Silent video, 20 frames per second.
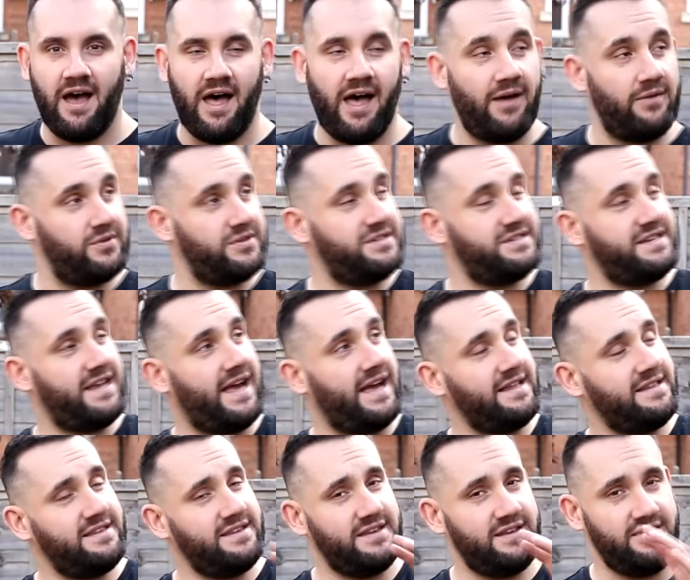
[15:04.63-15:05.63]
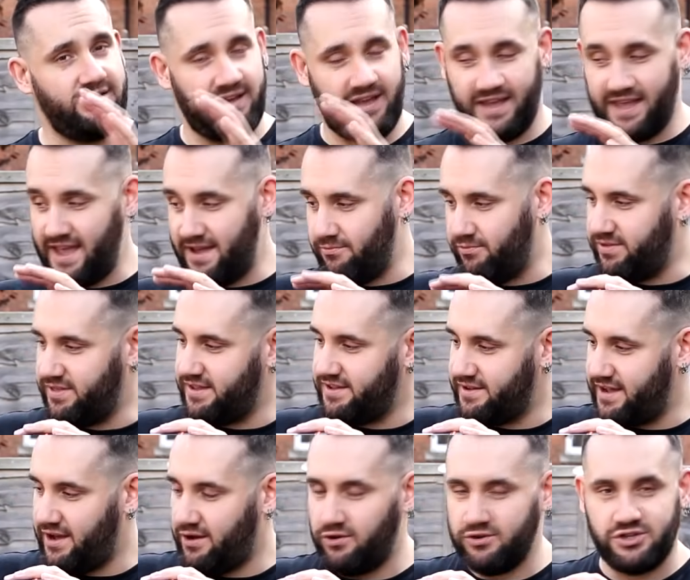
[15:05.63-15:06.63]
I was sat again with the
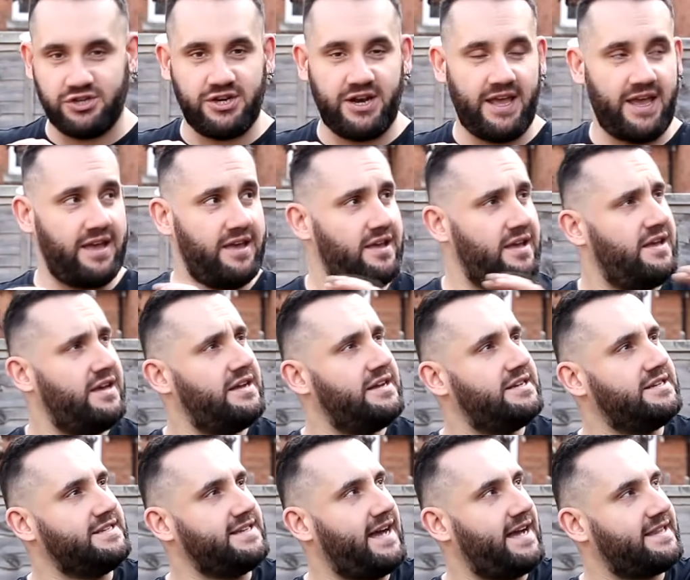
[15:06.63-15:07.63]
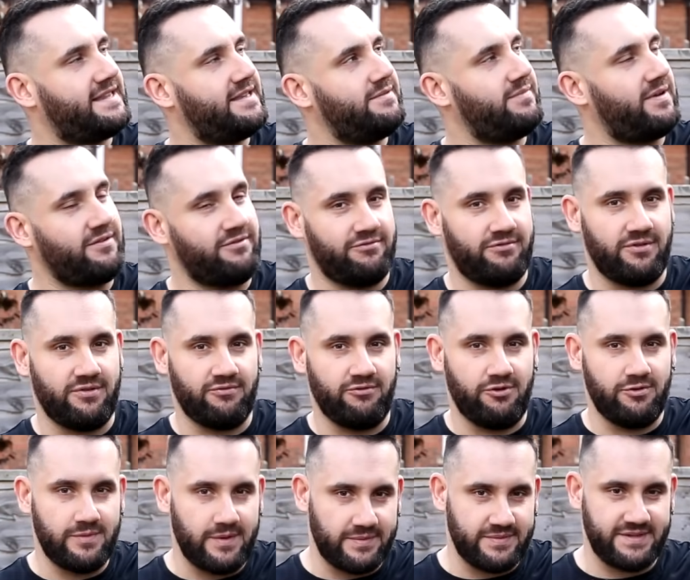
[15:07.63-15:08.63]
Origin here, sat in my front
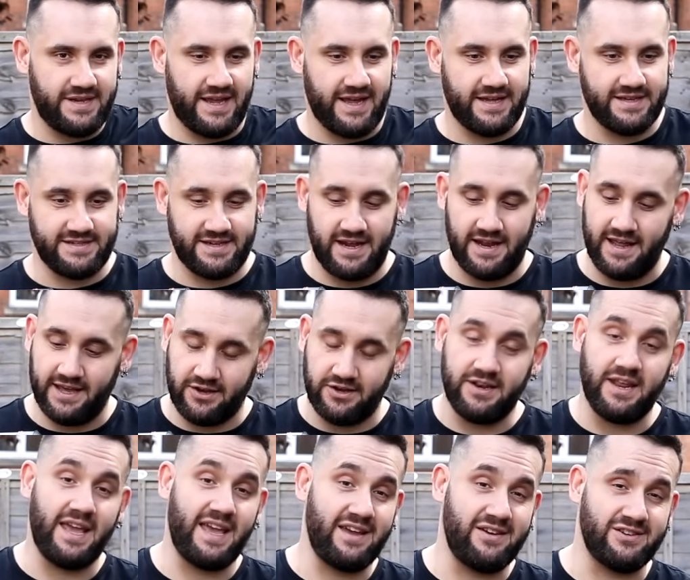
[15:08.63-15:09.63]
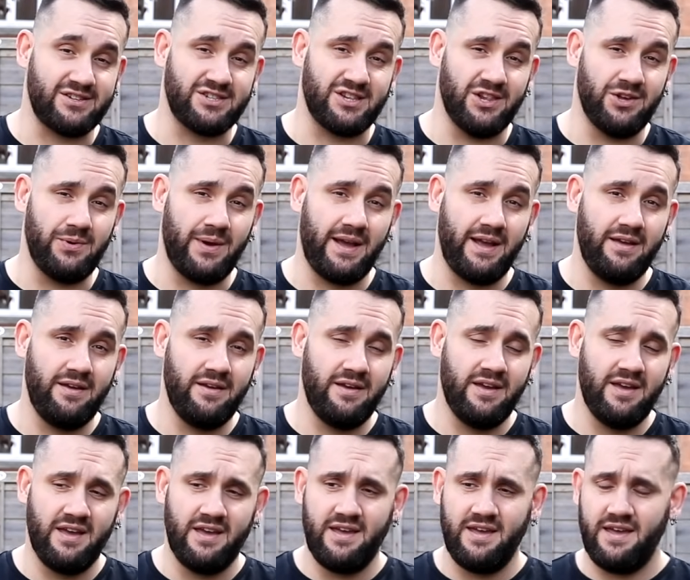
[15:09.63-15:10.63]
room upstairs, and I could hear it slewing.
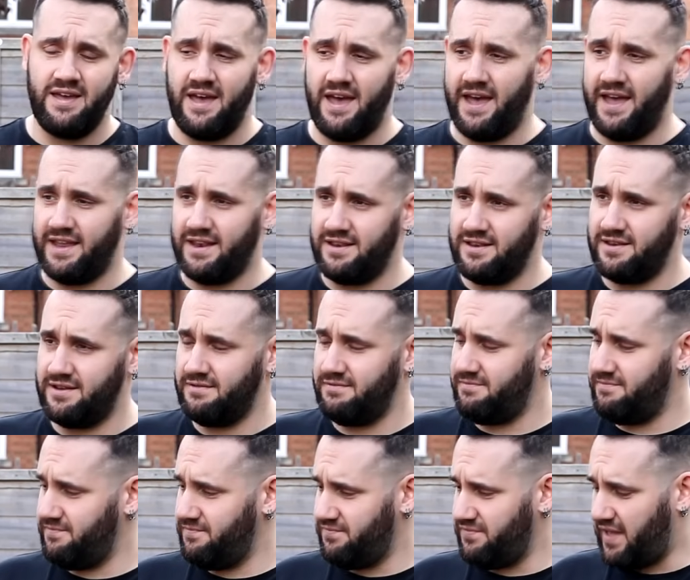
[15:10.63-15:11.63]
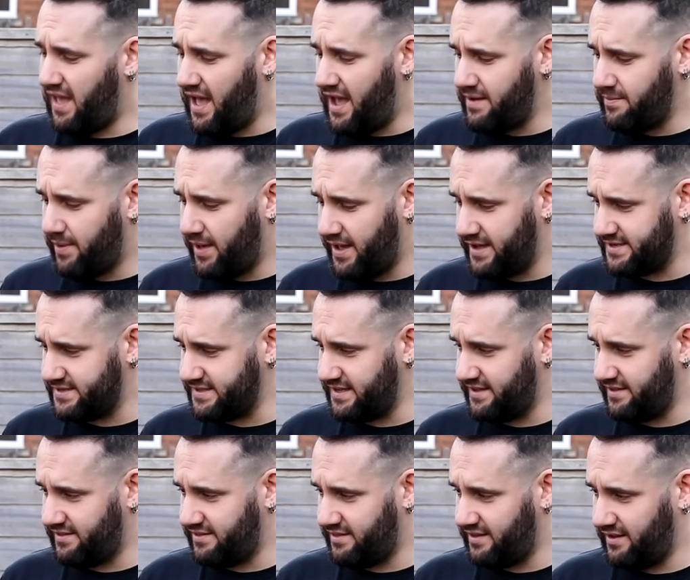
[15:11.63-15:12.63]
And I
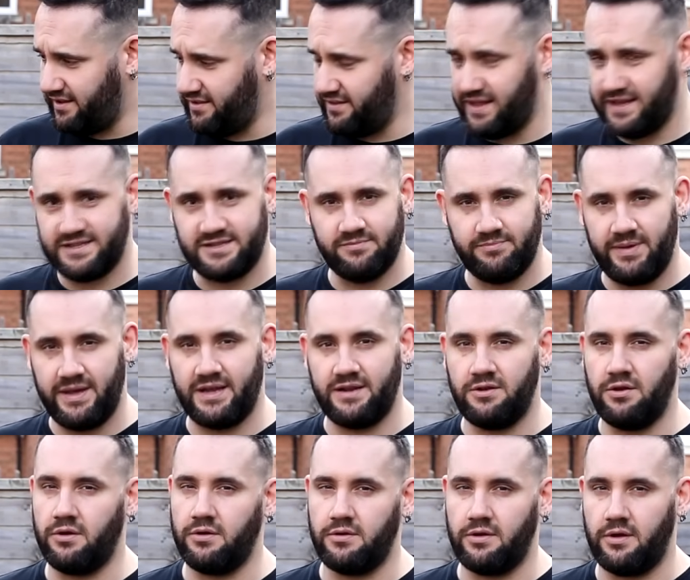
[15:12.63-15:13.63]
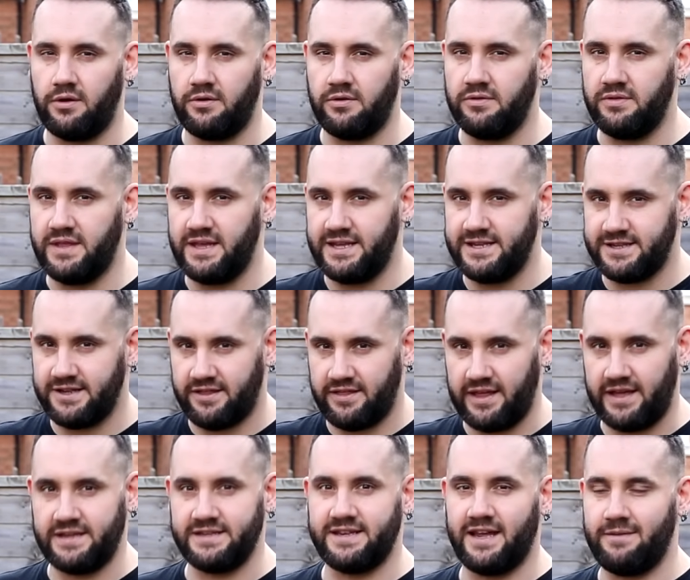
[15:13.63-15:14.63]
personally think that's a big no-no. These are
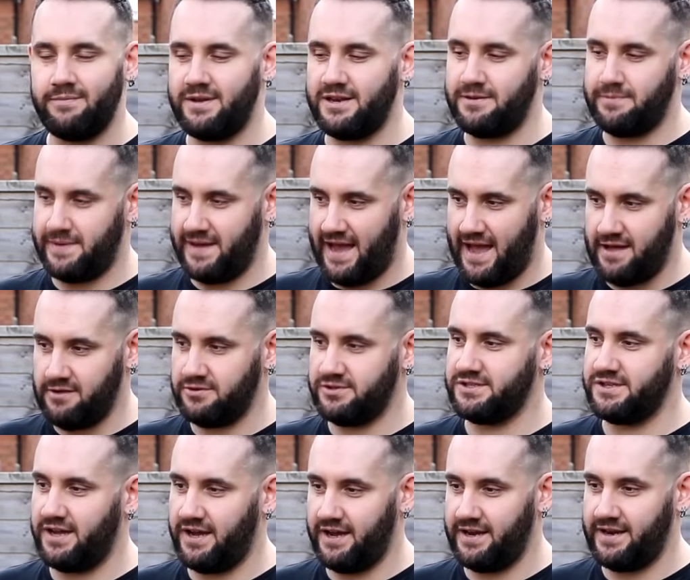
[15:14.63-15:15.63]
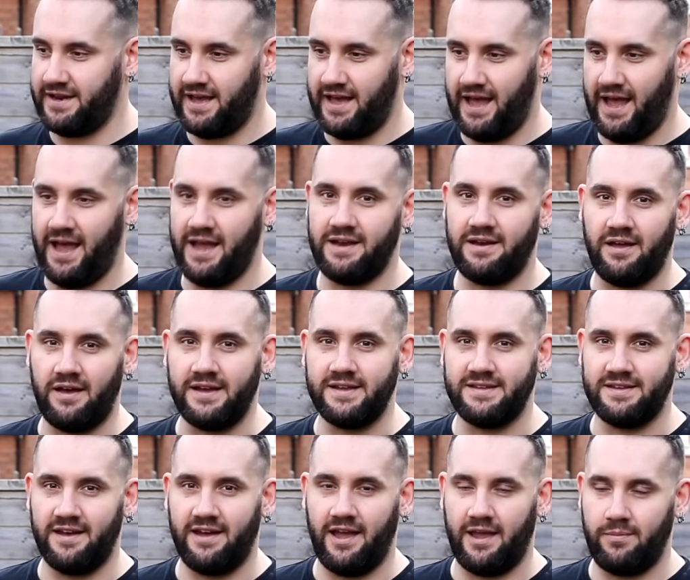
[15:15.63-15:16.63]
things that are meant to be outside at
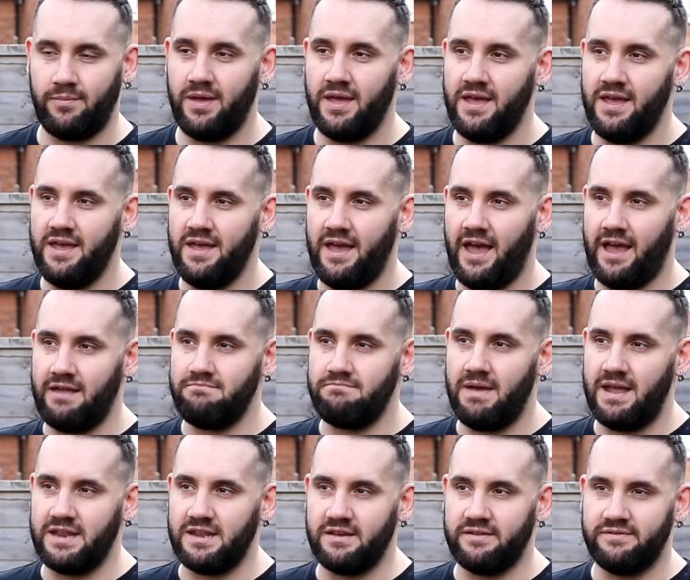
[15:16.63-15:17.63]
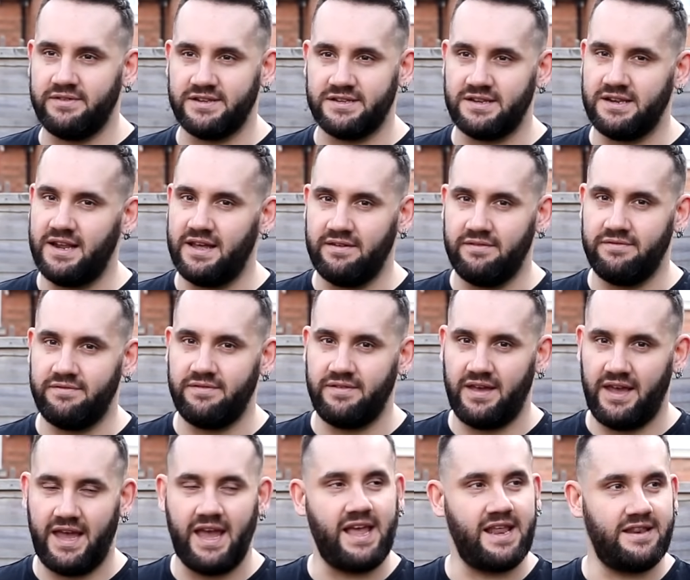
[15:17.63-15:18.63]
night time, and many of us live
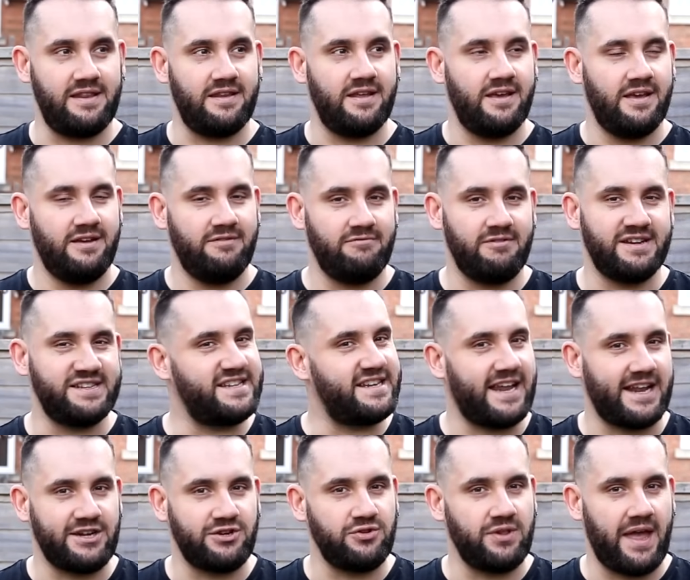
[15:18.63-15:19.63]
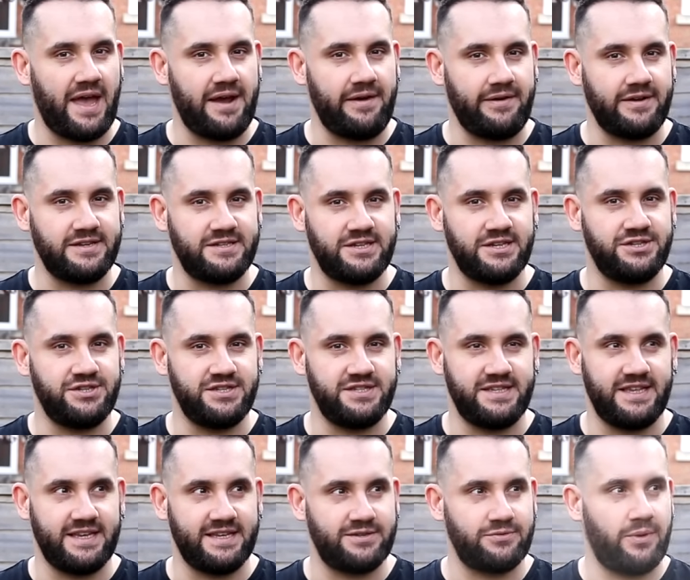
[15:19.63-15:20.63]
in residential areas such
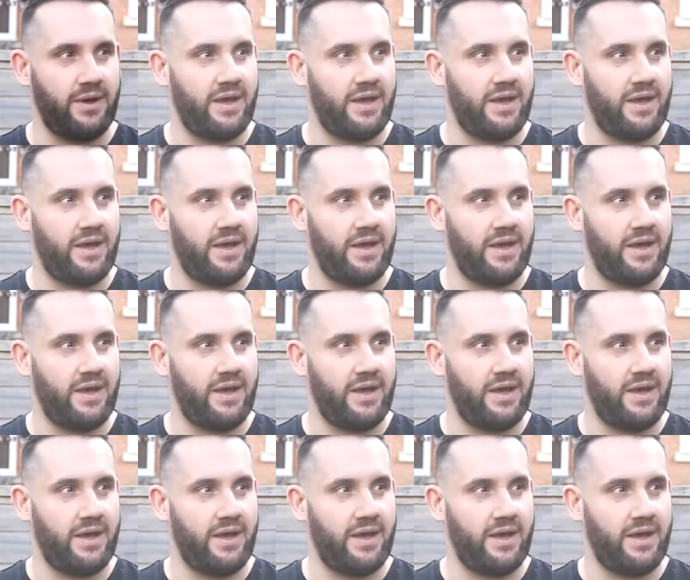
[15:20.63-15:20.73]
as this